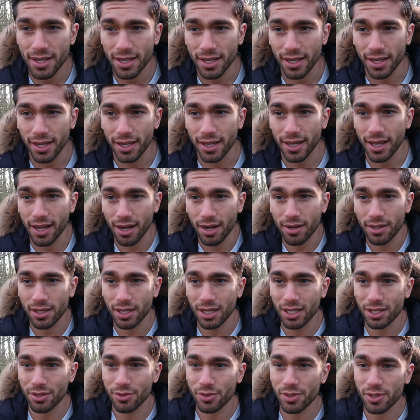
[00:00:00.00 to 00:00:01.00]
And I'm
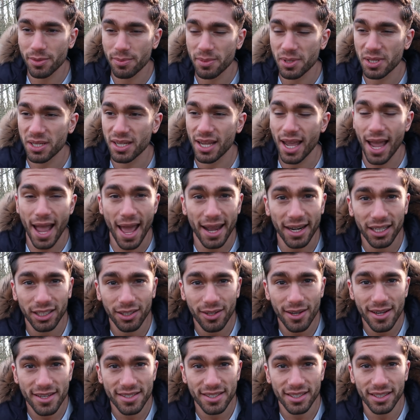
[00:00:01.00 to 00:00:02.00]
going to be
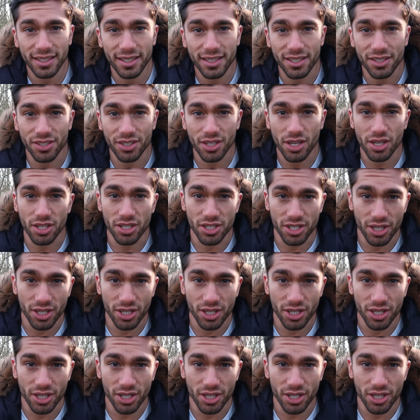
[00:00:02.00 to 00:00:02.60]
analysing his